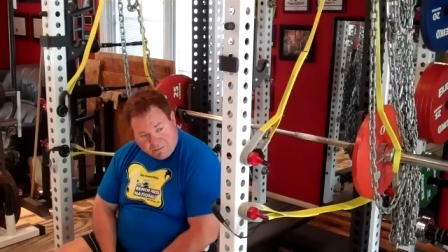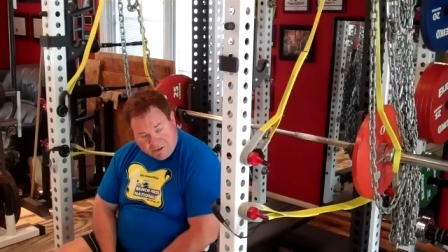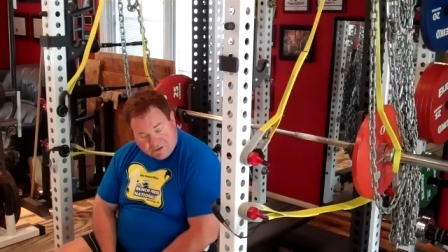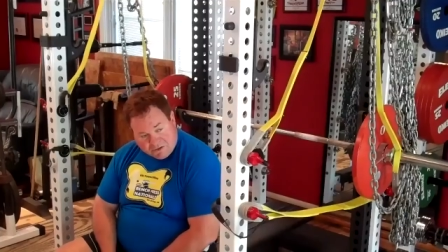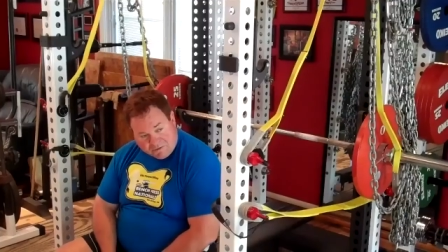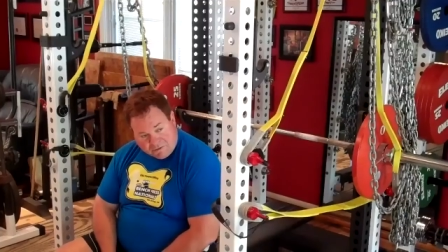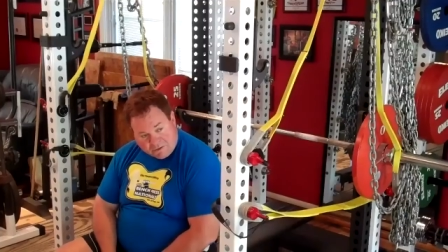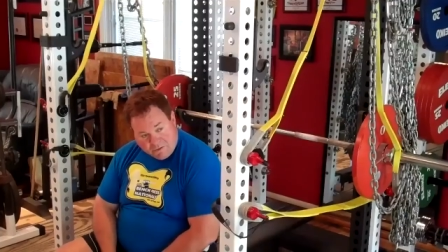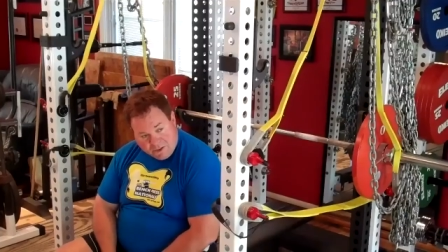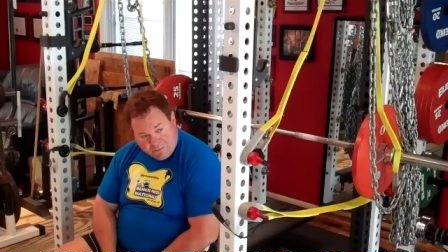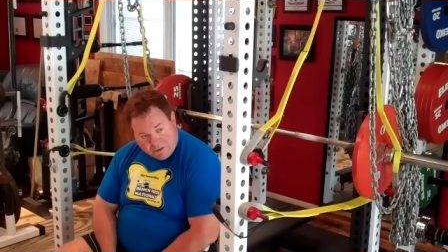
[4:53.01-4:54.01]
piece of
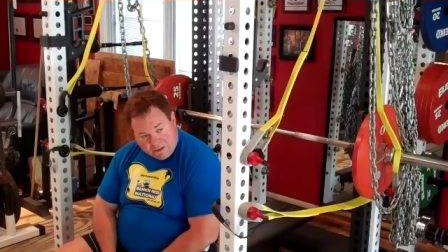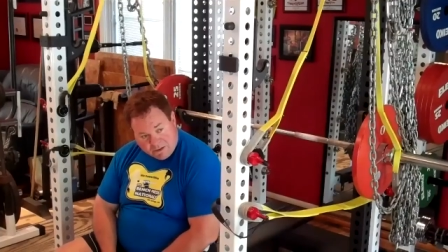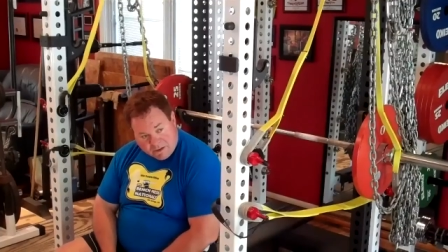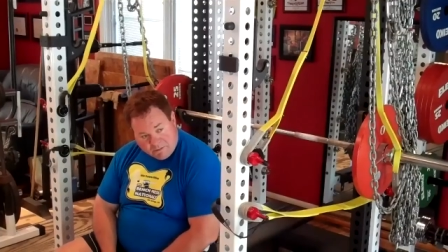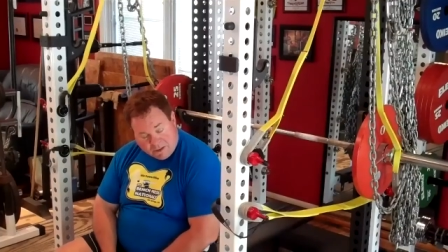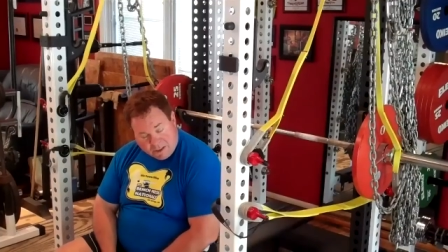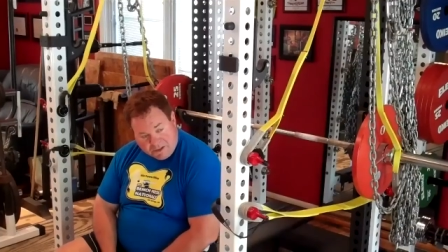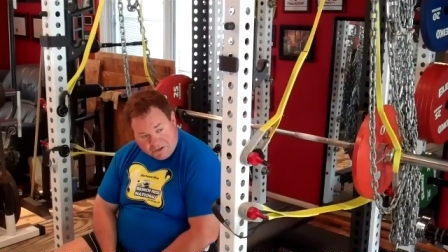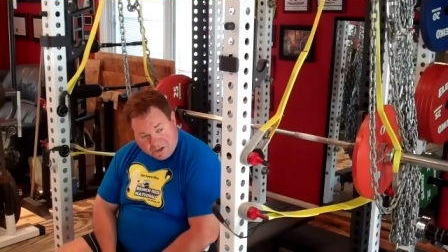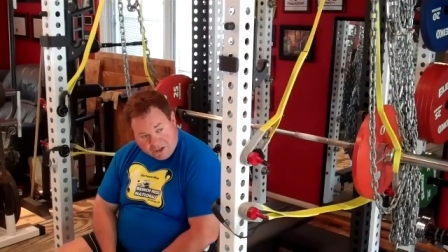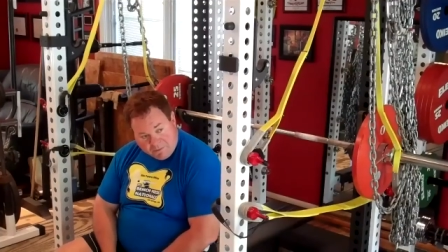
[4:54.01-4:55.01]
equipment in my
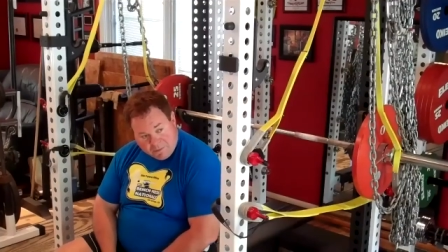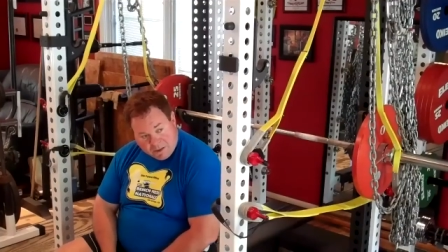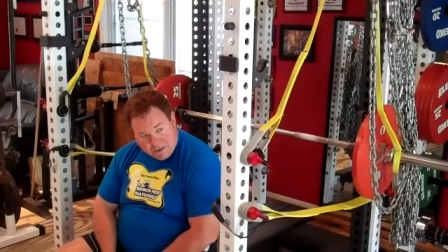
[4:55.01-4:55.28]
gym.